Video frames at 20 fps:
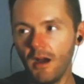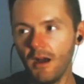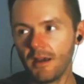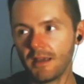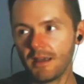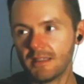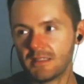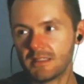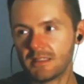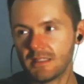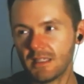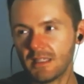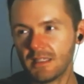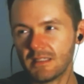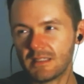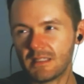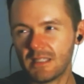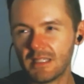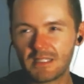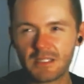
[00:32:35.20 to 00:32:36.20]
is
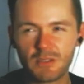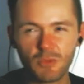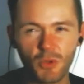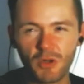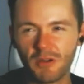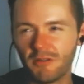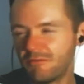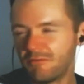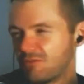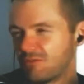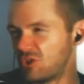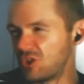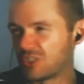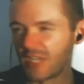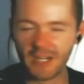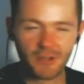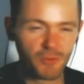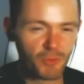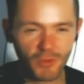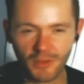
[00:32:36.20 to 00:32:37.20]
this sort of
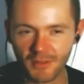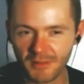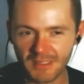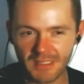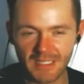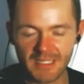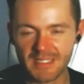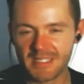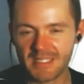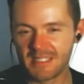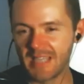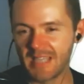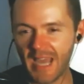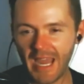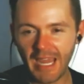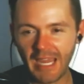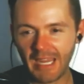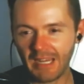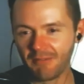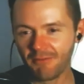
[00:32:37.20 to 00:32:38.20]
general
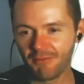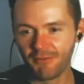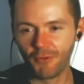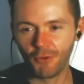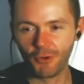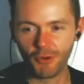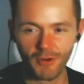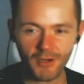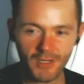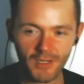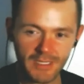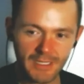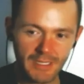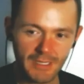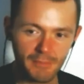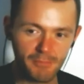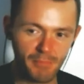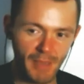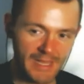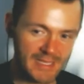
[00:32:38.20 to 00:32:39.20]
disdain for
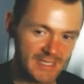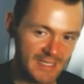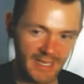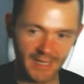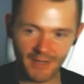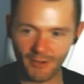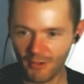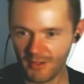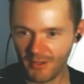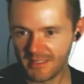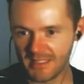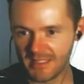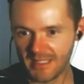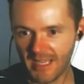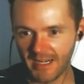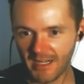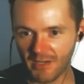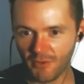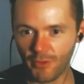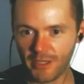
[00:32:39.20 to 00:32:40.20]
basic or
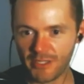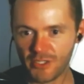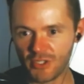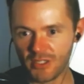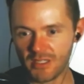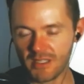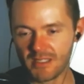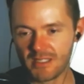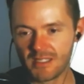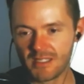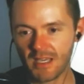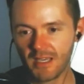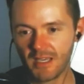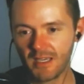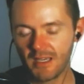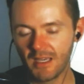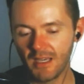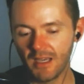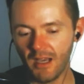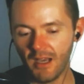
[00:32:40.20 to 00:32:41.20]
aesthetic witches
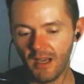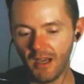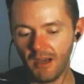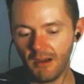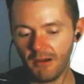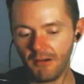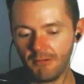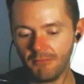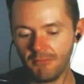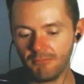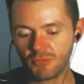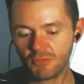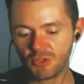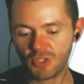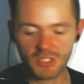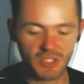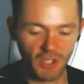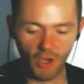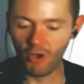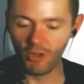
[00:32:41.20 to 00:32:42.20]

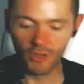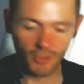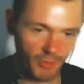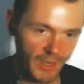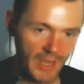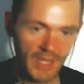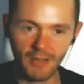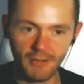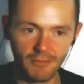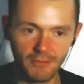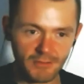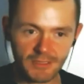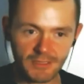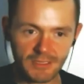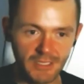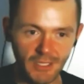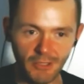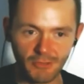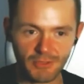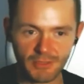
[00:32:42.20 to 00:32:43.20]
just all around?
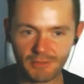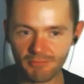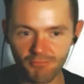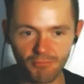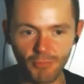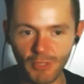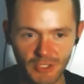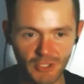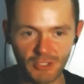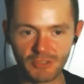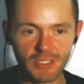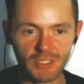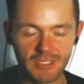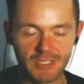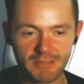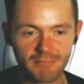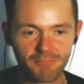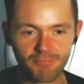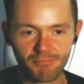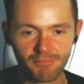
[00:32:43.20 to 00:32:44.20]
Just we should
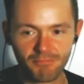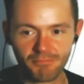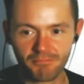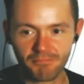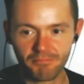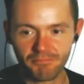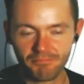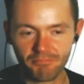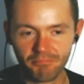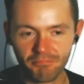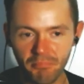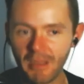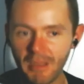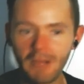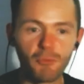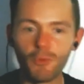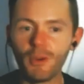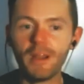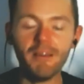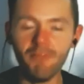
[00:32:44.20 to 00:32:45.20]
just be
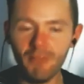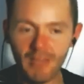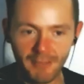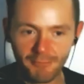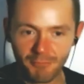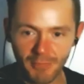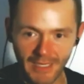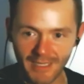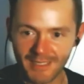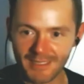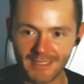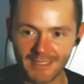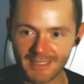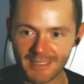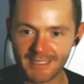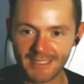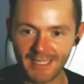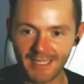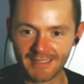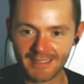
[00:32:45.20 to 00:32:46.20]
rid of it because
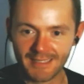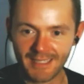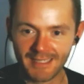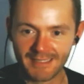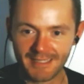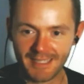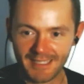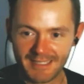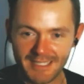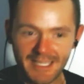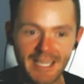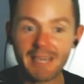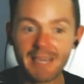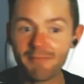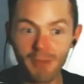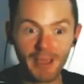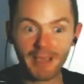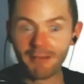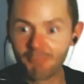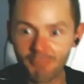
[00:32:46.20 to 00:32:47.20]
it's
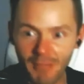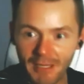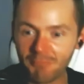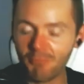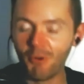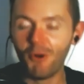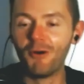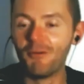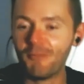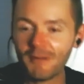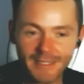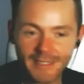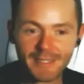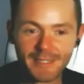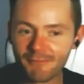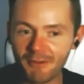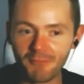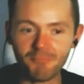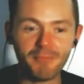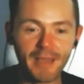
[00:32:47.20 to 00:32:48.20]
keeping people
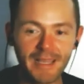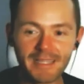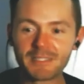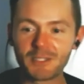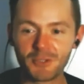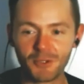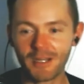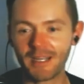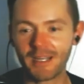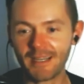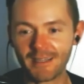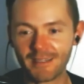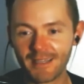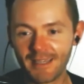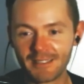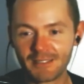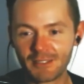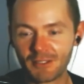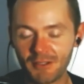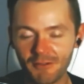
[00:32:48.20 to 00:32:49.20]
from entering
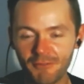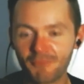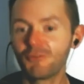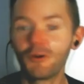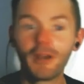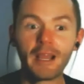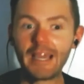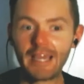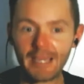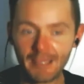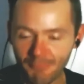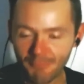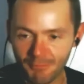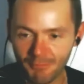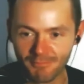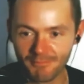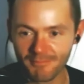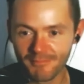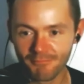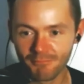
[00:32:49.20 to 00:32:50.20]
into the fray
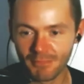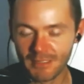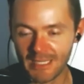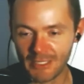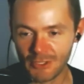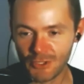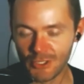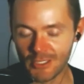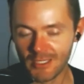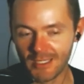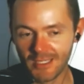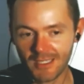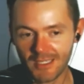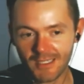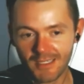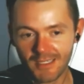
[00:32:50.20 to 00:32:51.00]
potentially.